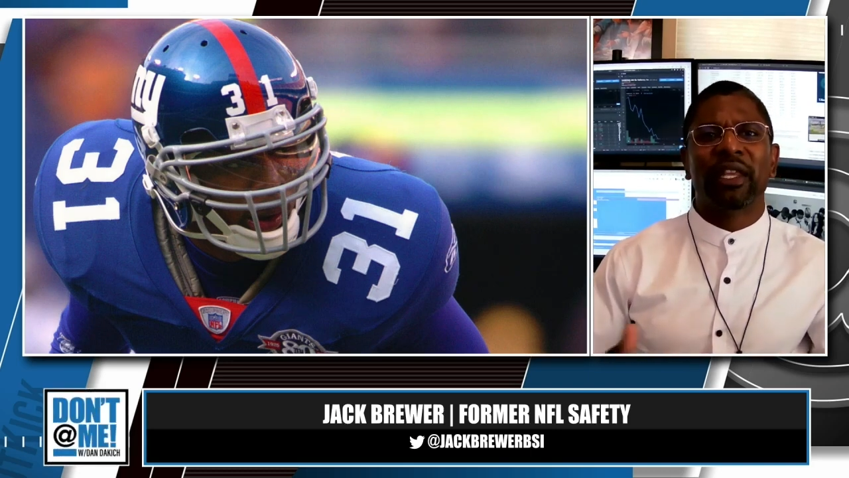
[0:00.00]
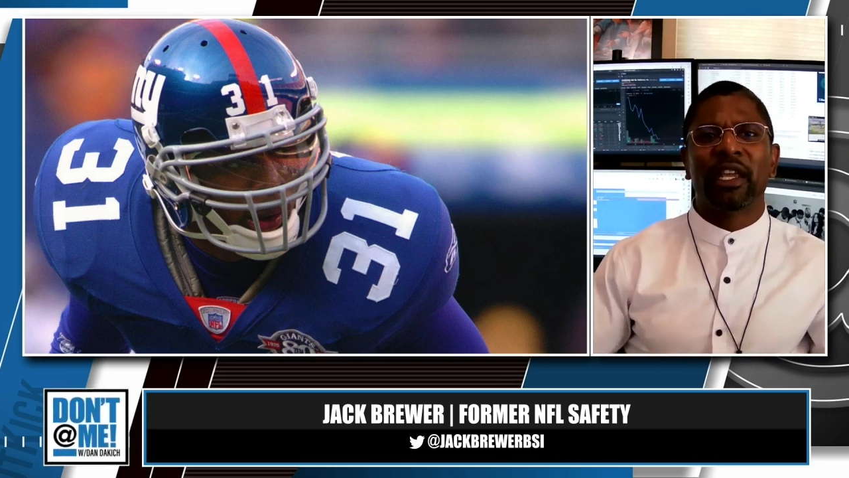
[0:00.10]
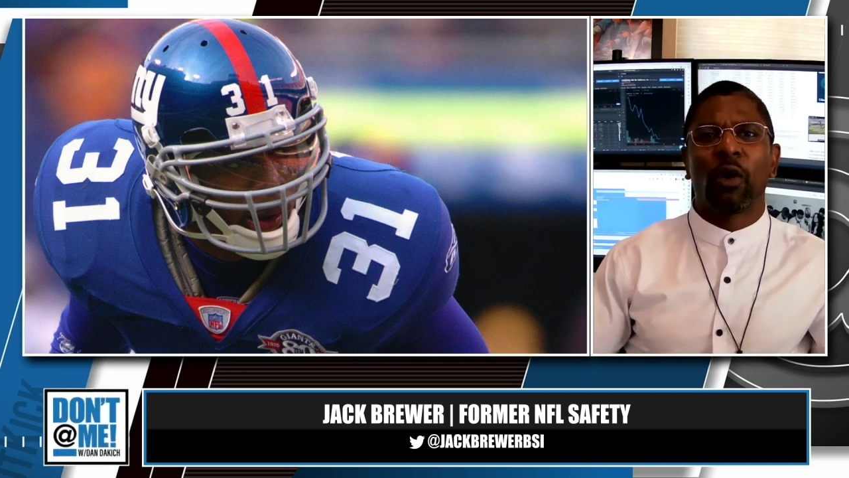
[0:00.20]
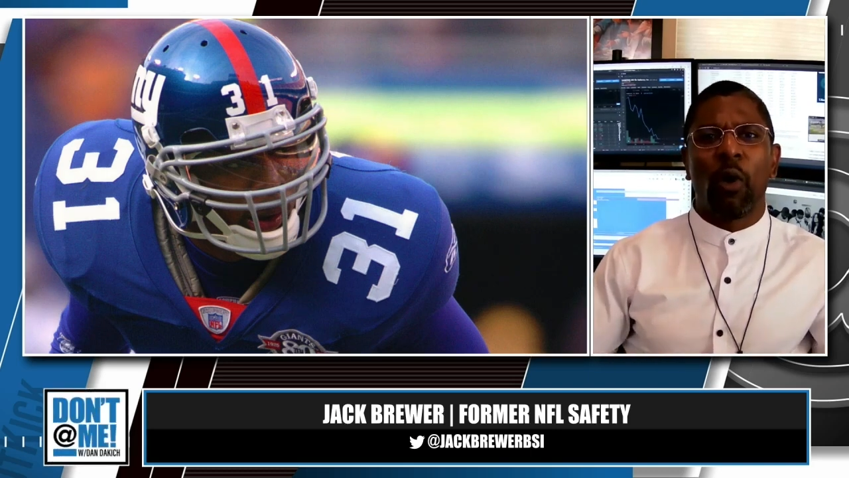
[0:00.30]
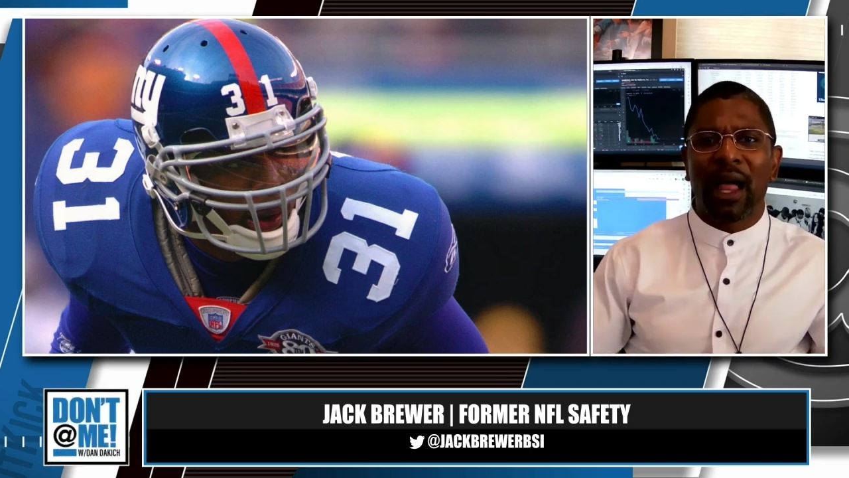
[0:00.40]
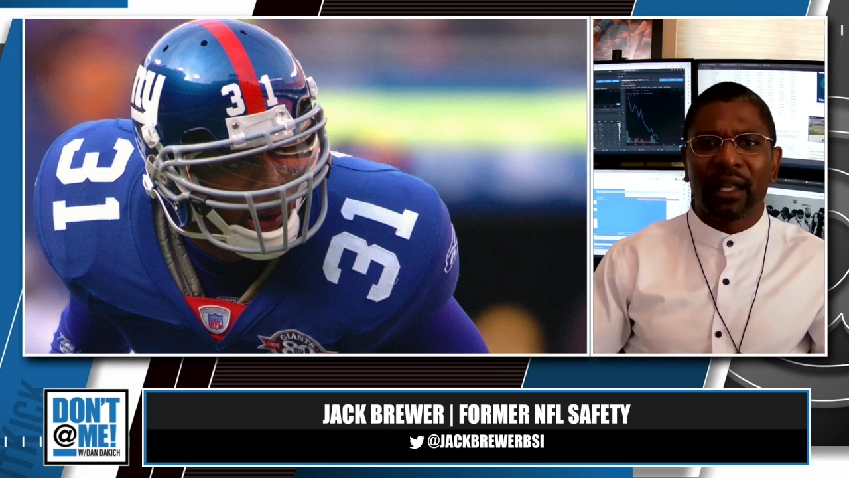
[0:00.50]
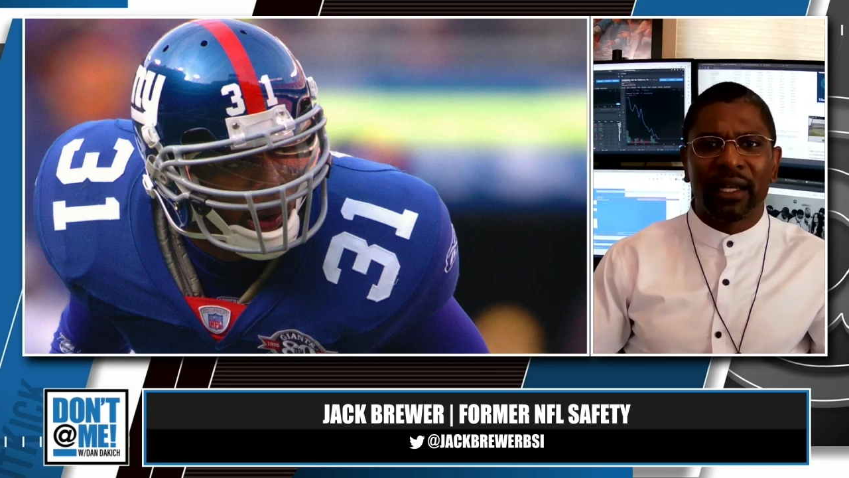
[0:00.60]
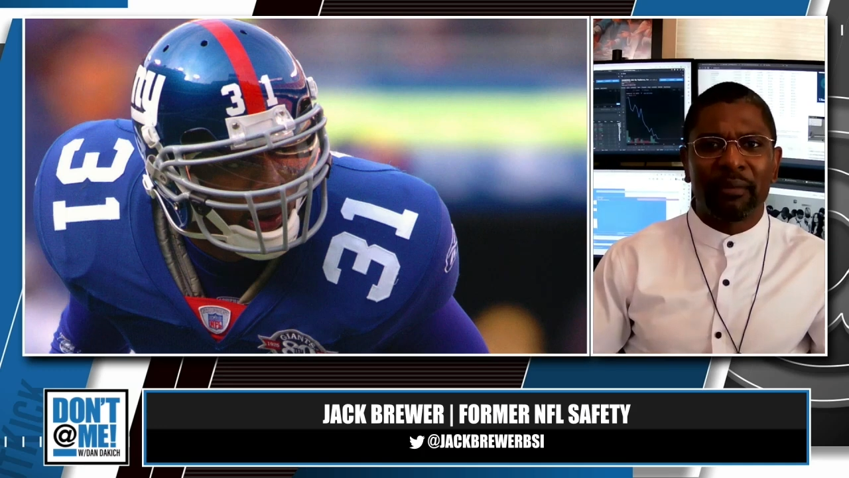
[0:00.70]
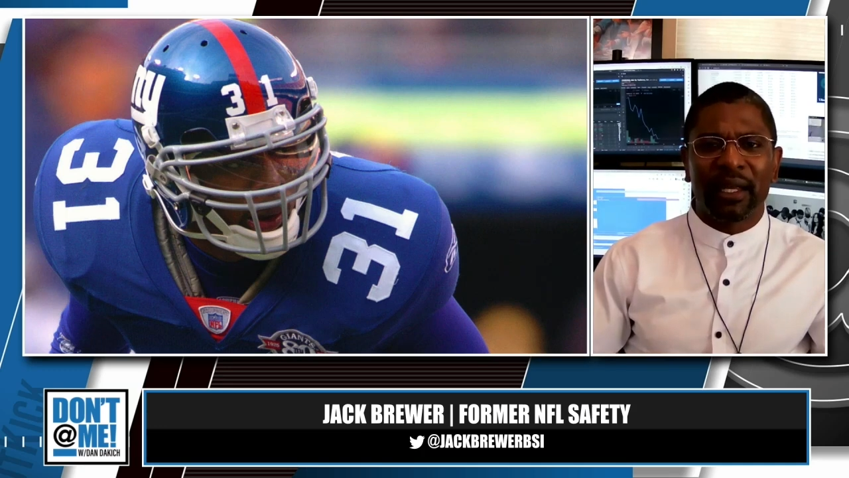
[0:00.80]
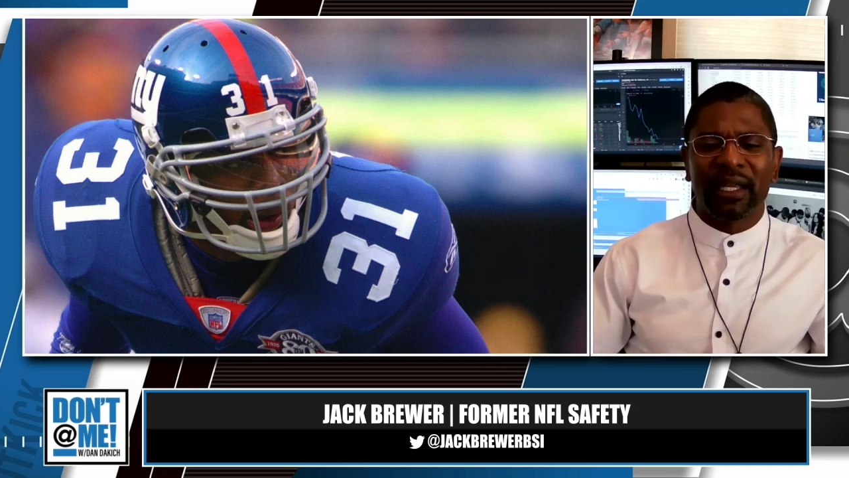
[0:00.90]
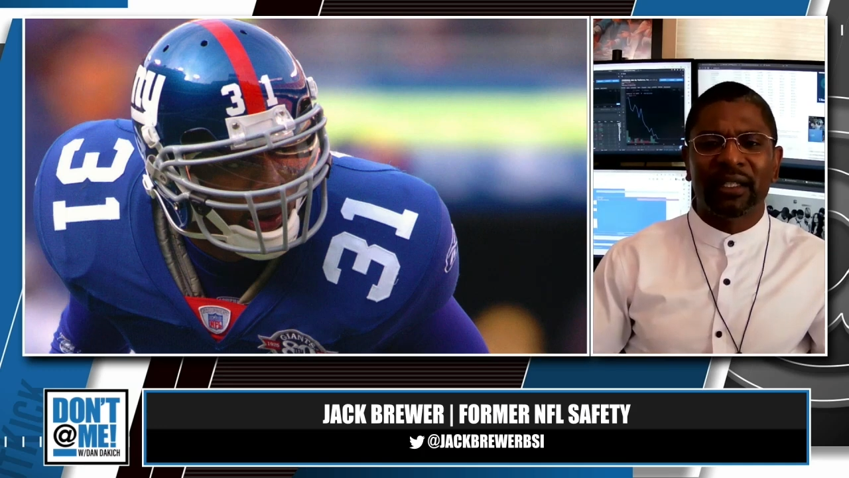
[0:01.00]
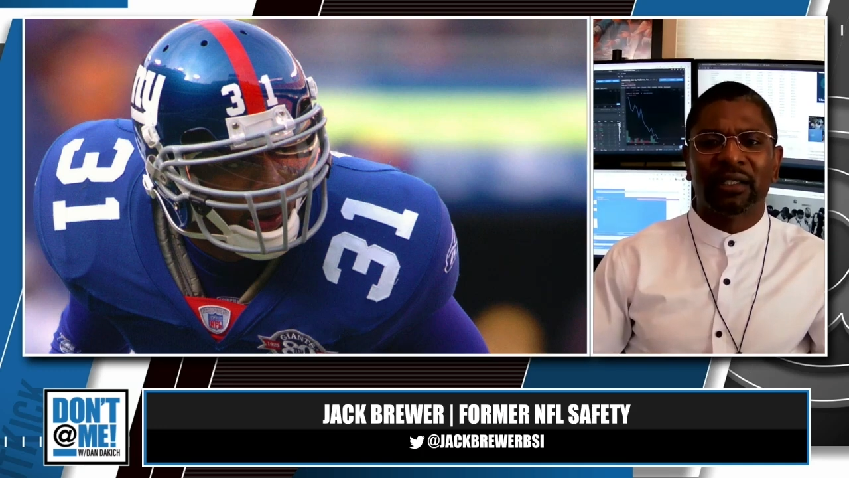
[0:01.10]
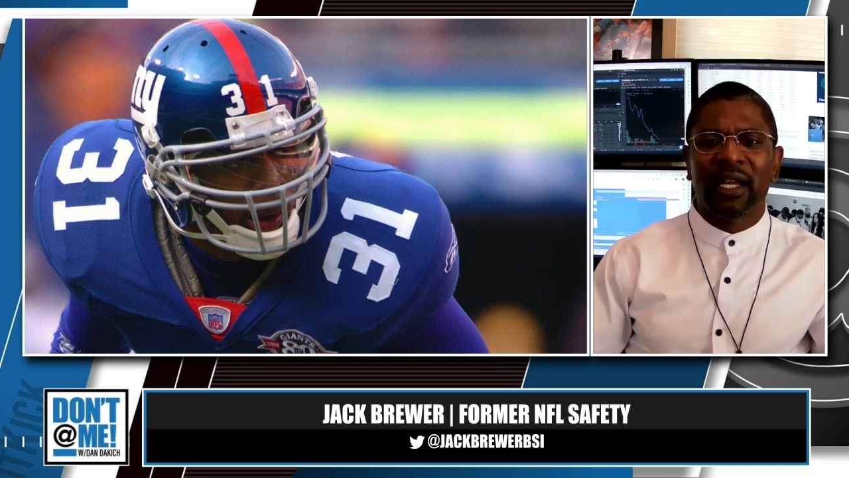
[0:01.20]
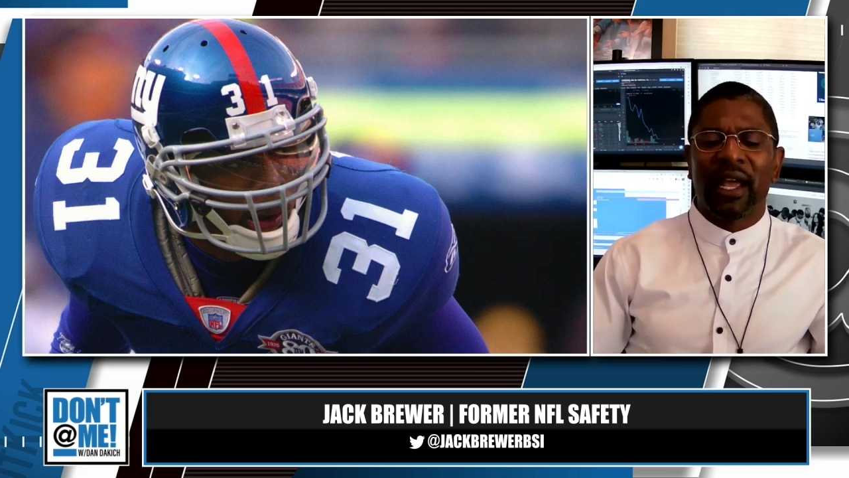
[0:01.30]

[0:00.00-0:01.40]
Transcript: equality means,